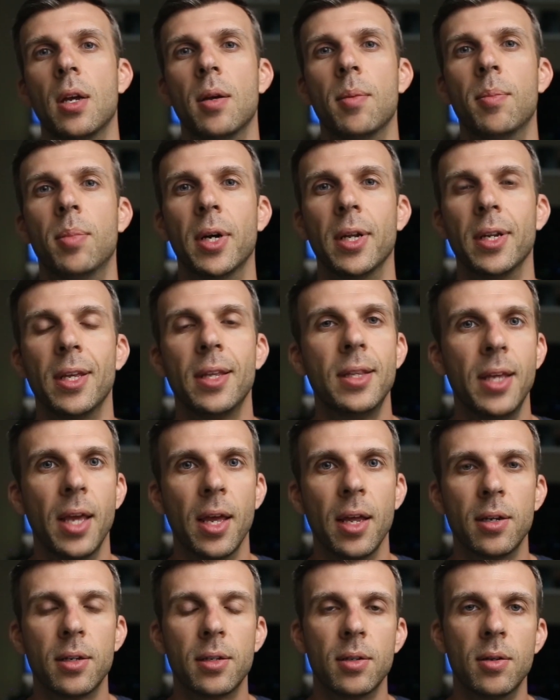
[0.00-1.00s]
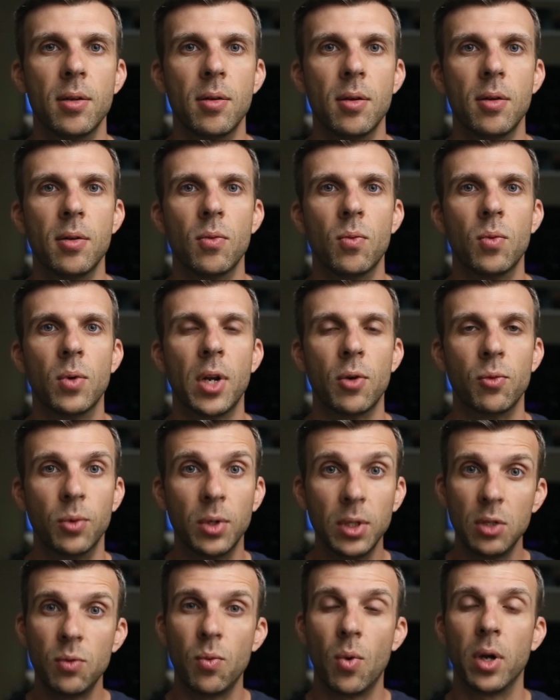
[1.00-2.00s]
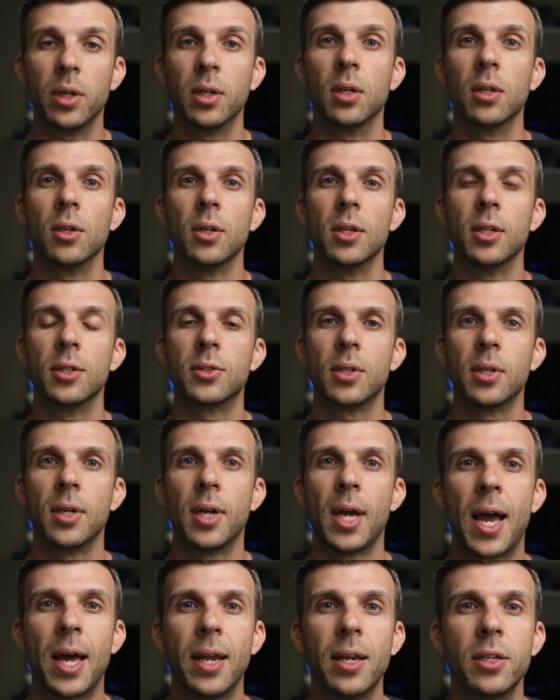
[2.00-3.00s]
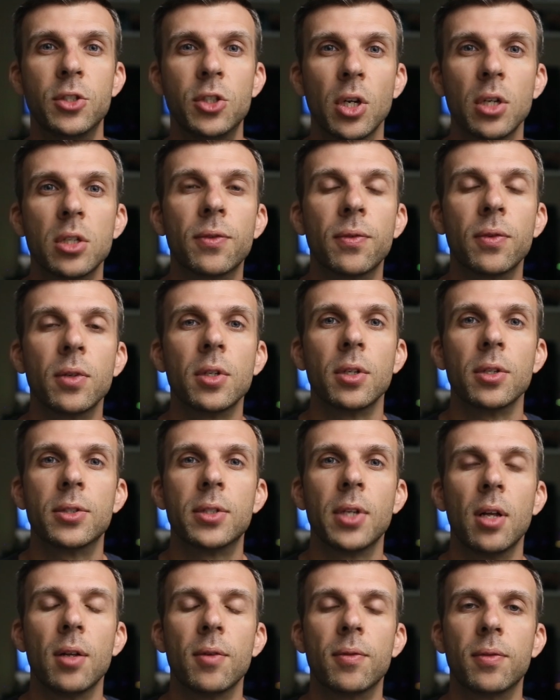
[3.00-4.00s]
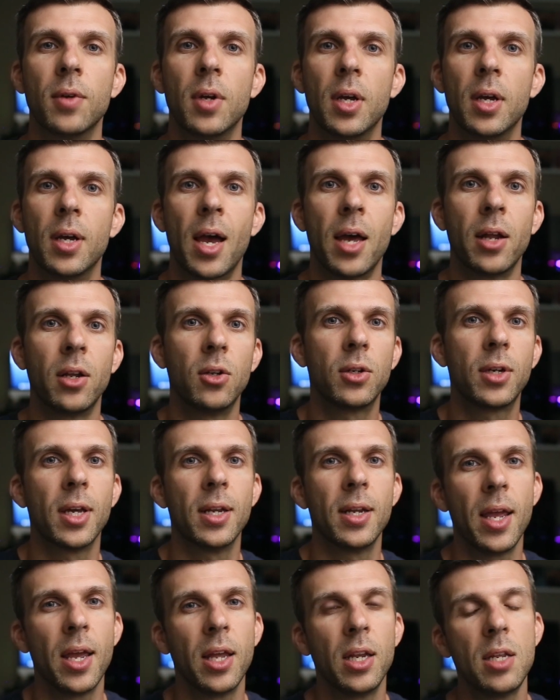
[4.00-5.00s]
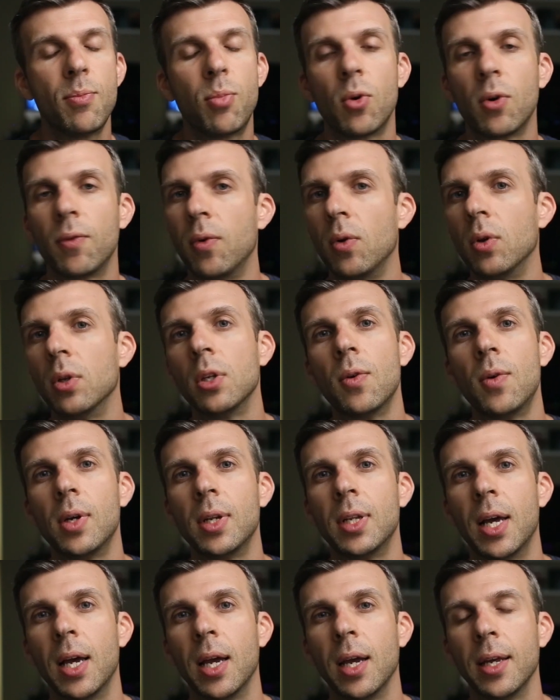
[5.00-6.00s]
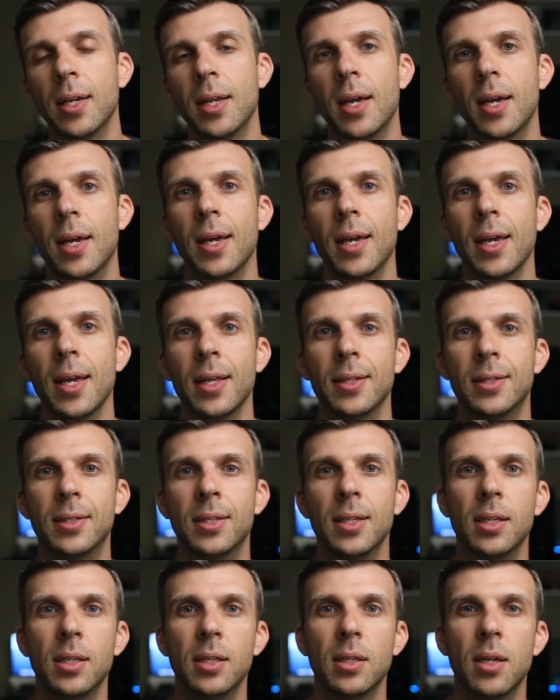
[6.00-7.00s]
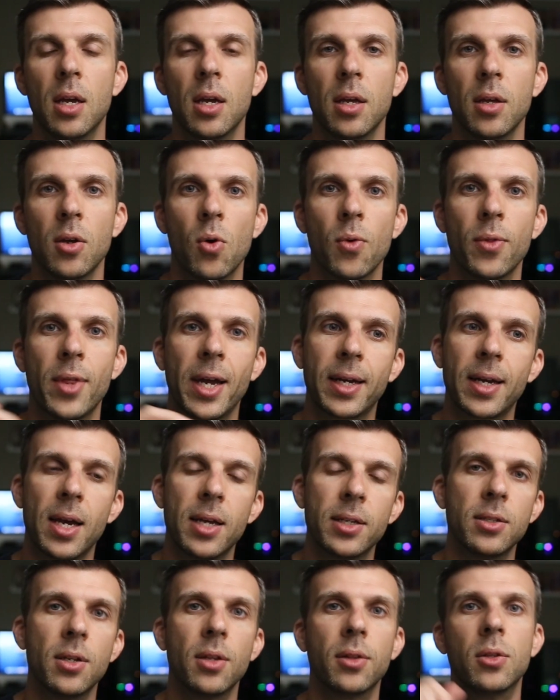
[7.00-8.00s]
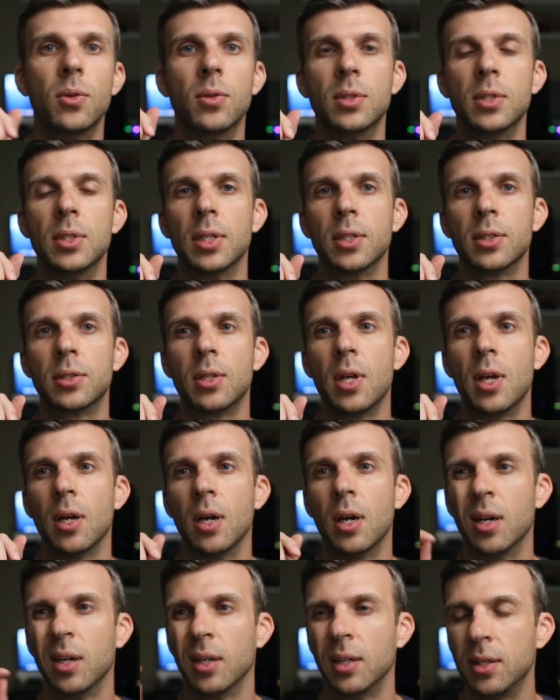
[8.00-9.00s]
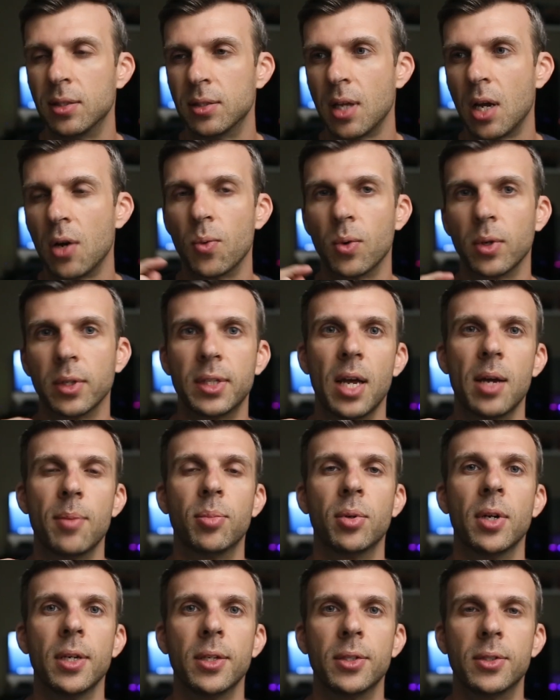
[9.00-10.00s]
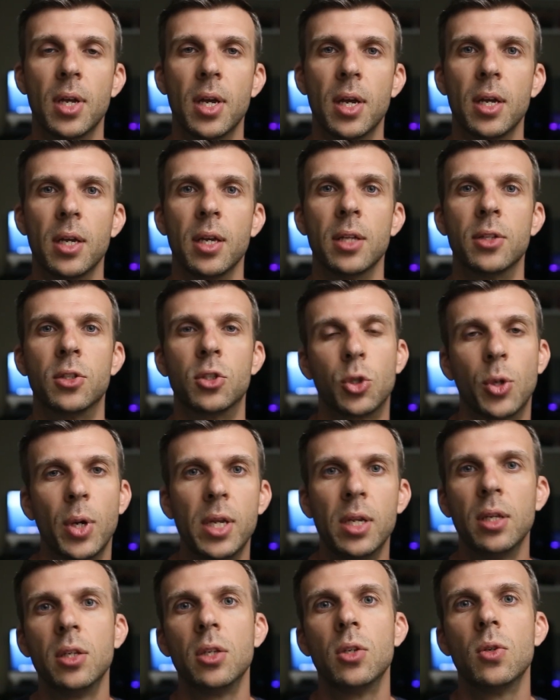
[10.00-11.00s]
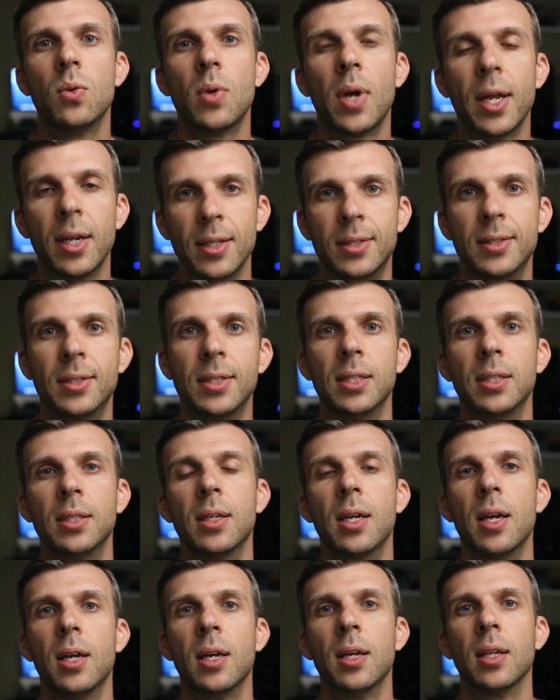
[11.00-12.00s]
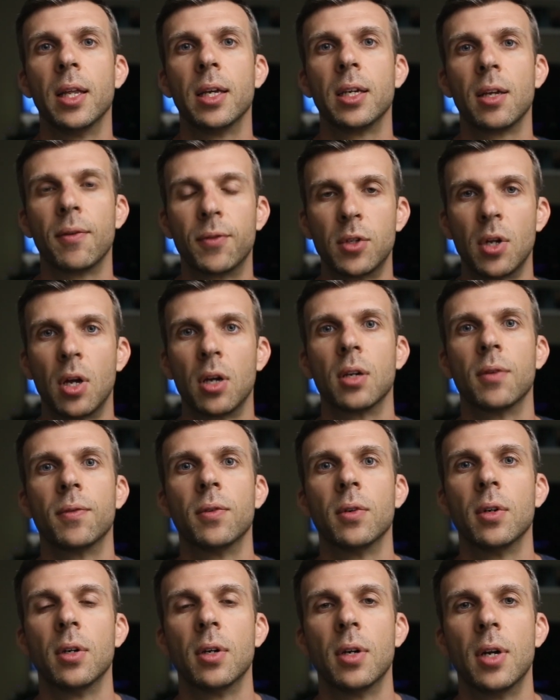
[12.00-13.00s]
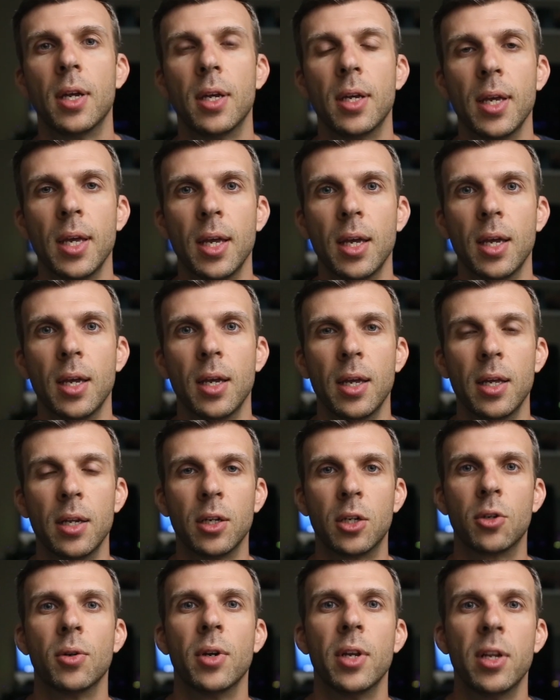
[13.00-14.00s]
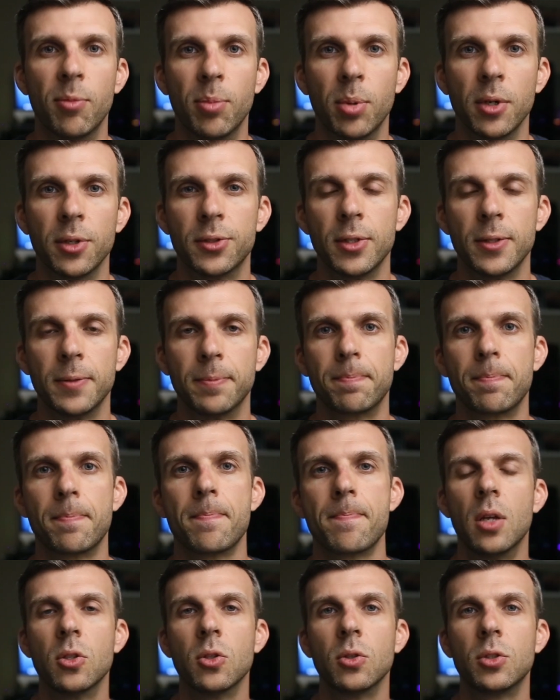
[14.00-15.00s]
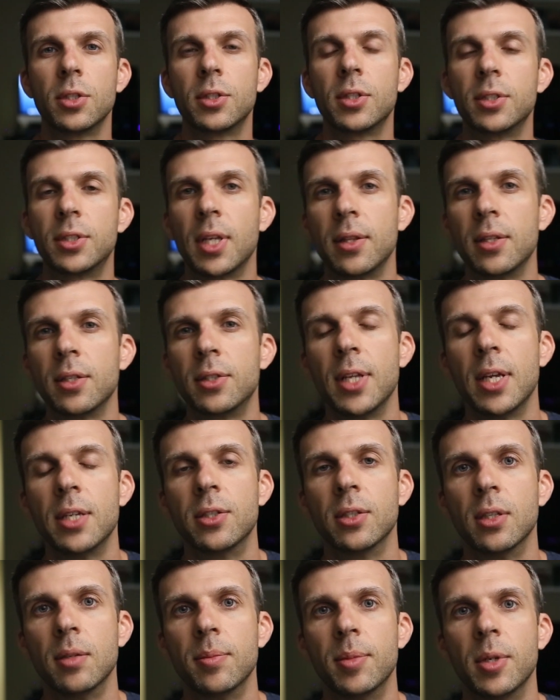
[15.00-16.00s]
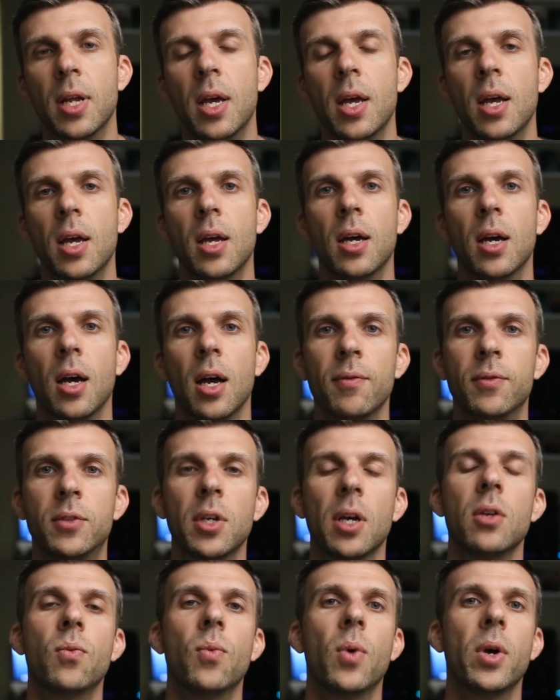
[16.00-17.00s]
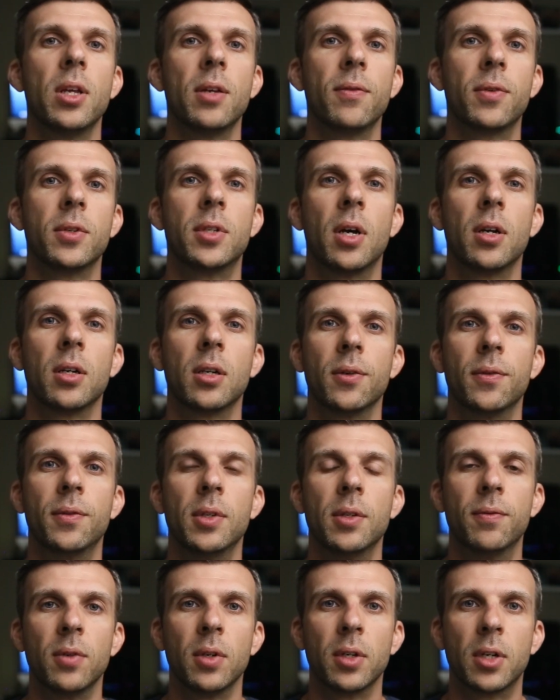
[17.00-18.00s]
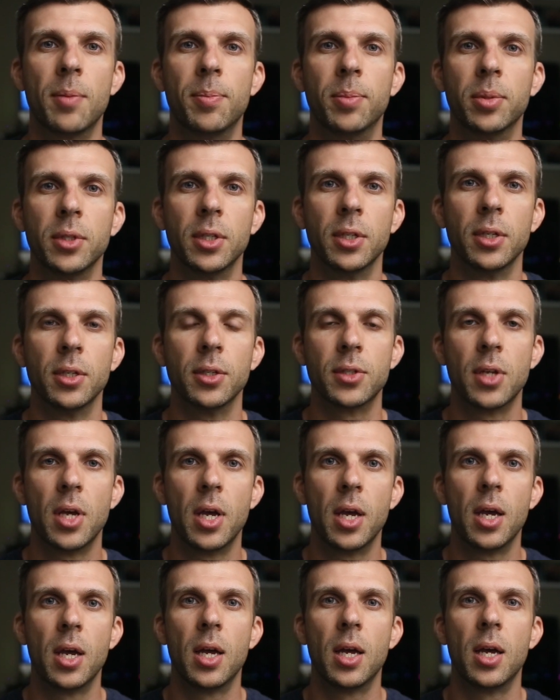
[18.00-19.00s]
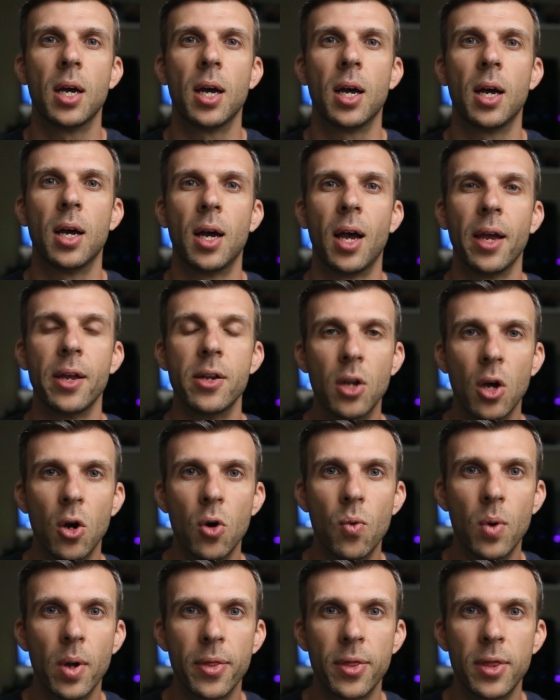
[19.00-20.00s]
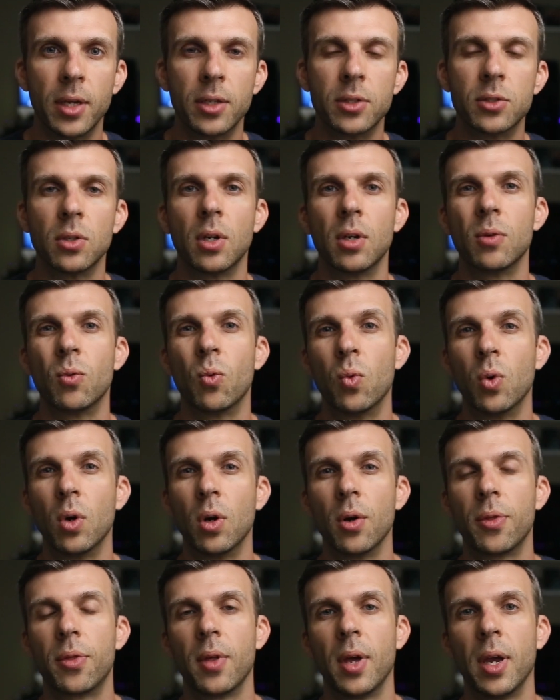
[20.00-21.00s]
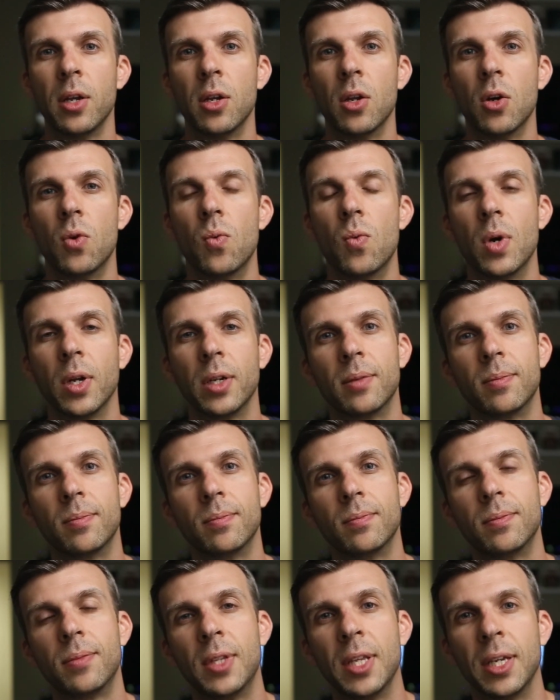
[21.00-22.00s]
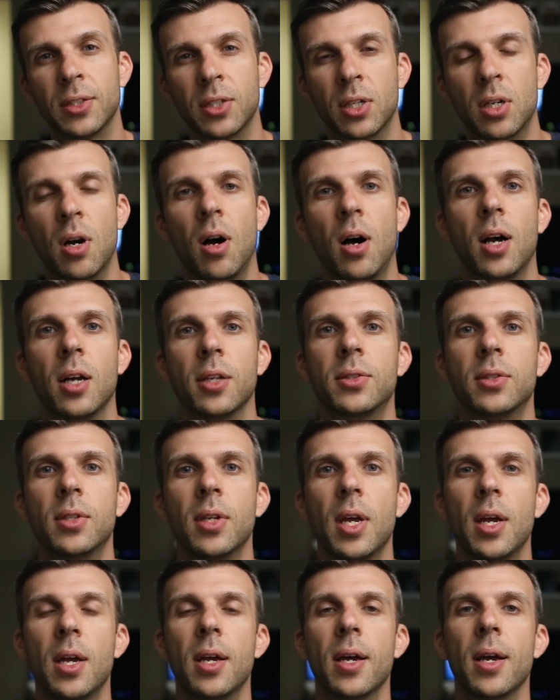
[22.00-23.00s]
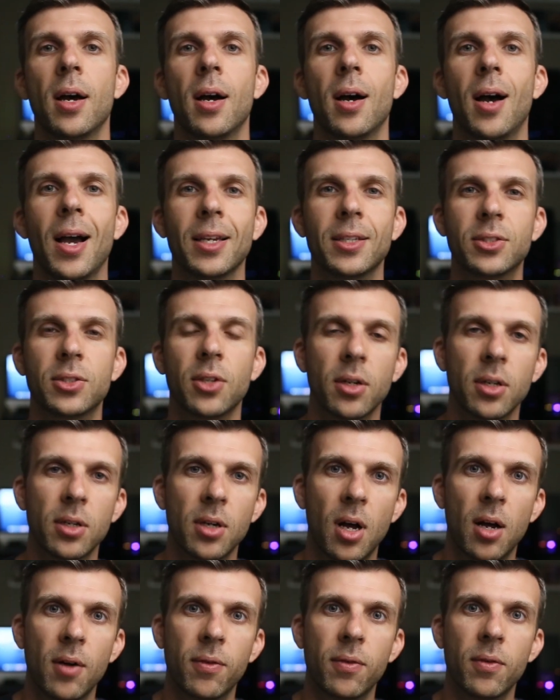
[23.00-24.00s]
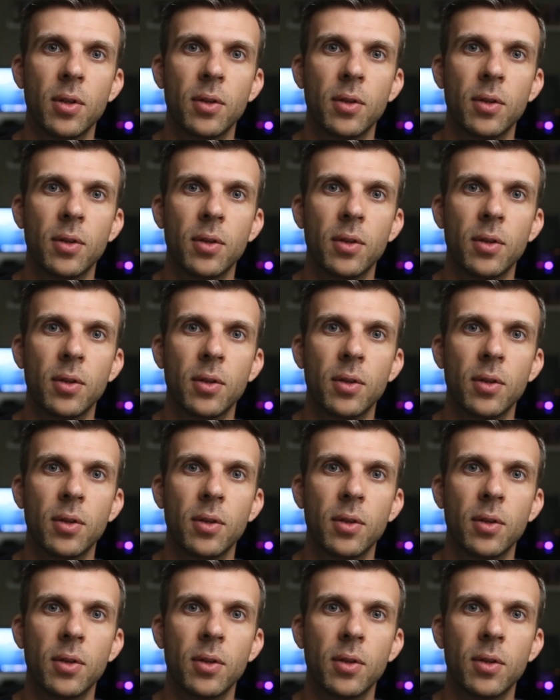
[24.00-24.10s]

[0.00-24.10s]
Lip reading: But in the end, what I really want you to learn is how to judge for yourself, how to look at any portfolio online and see, oh, that guy's an enthusiast, he's not worth that price. It's training you how to see like a photographer and a creative person. So just to set the stage a little bit, I've done wedding photography for a couple years. I know what things are worth. I know what things cost. I started off